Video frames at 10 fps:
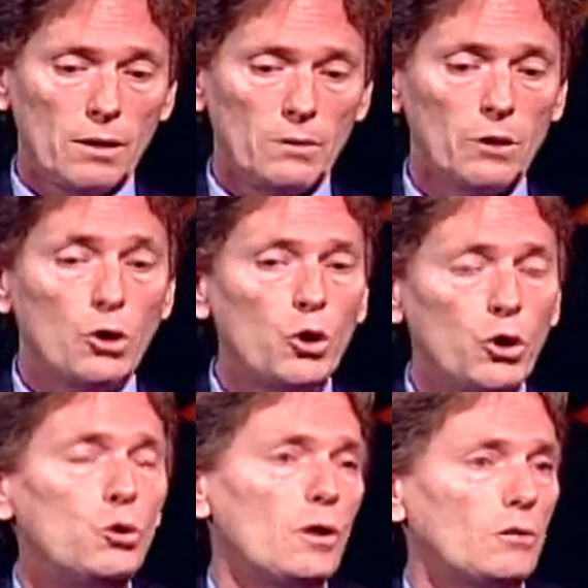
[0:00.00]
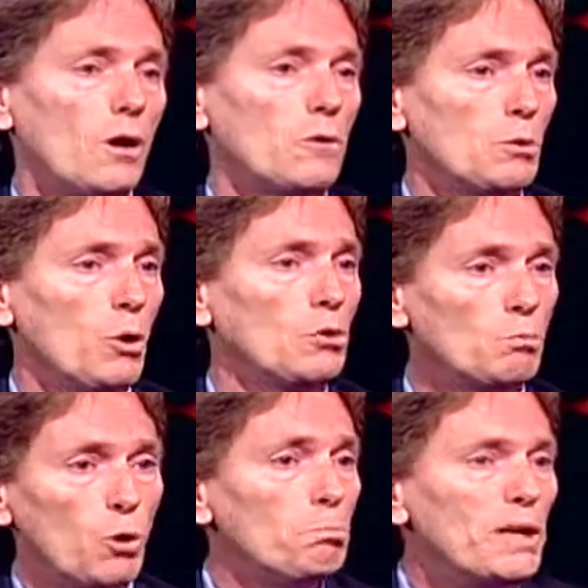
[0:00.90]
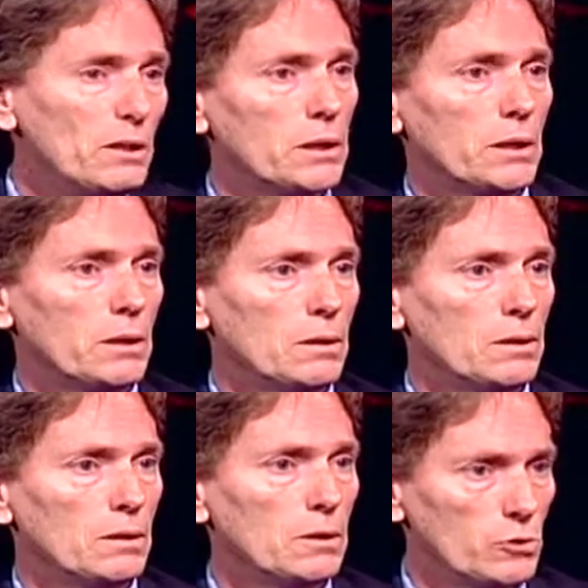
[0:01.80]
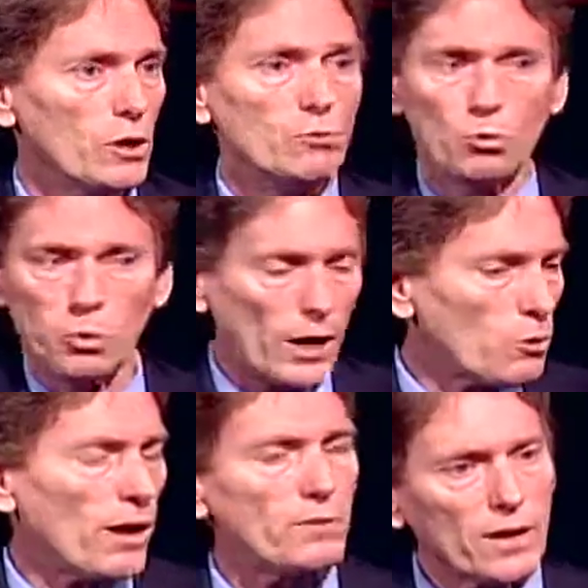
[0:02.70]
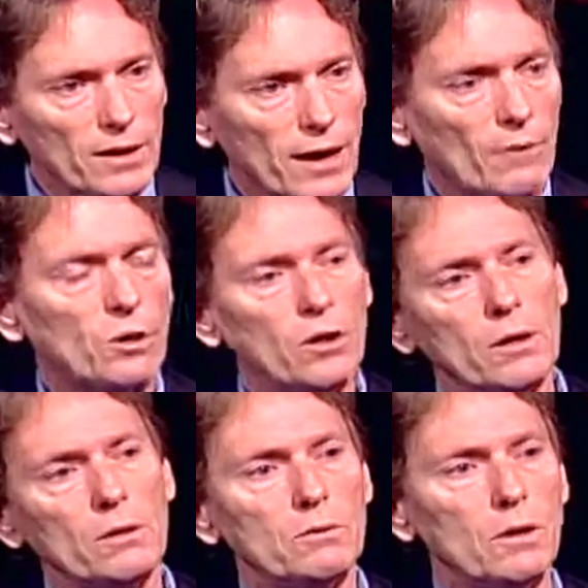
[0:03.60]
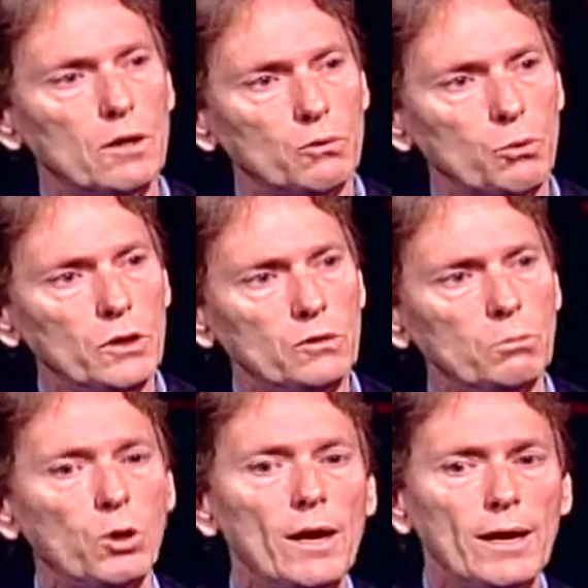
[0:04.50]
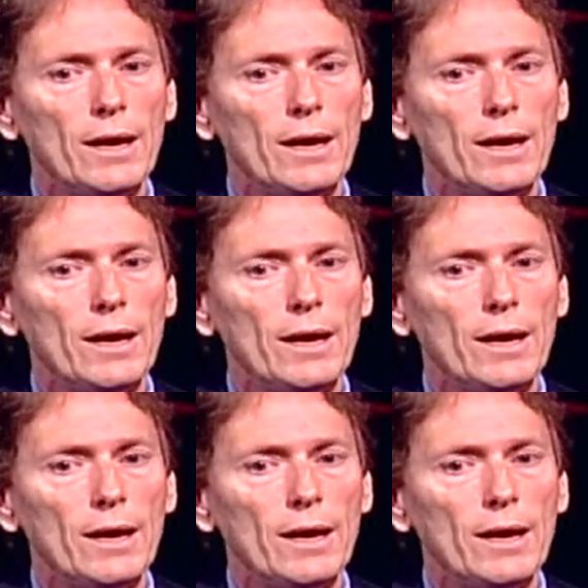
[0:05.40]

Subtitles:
you know, who has got the most mobility in general, right around, that everything is reachable.